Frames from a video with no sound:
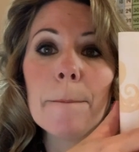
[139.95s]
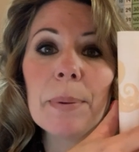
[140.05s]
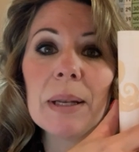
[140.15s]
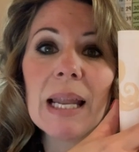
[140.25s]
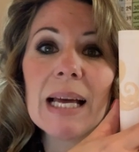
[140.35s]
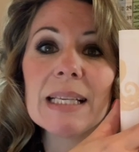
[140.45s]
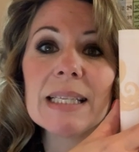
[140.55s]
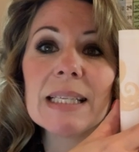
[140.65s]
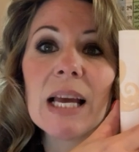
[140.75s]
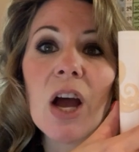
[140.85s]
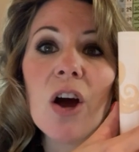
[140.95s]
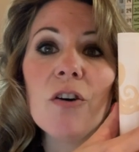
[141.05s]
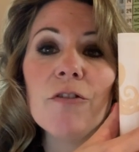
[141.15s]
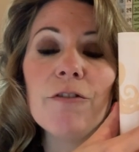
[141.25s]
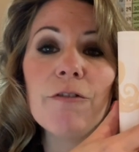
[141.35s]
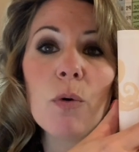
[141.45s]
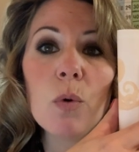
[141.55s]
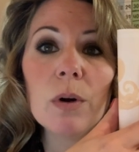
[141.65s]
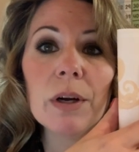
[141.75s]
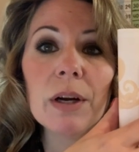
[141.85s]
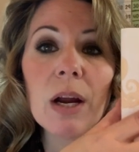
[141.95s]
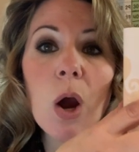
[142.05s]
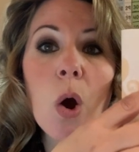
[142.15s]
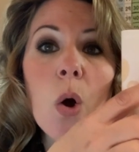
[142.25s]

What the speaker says: plus 4